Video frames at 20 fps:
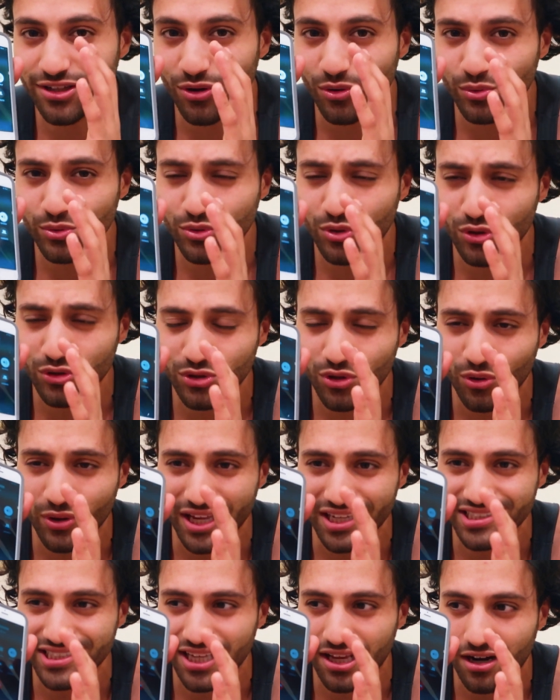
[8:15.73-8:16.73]
don't
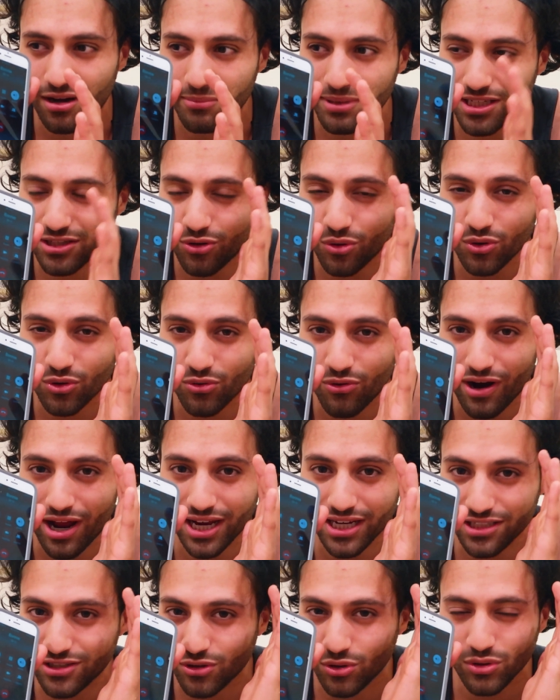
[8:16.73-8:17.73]
get sad on me. Don't
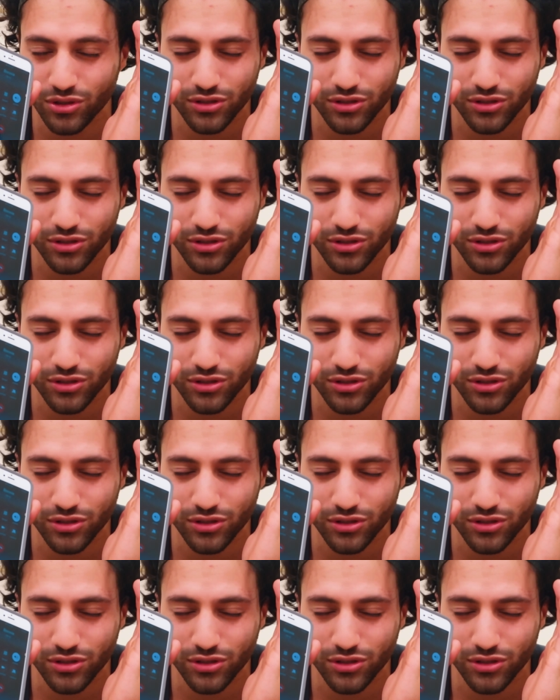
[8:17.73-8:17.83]
cry.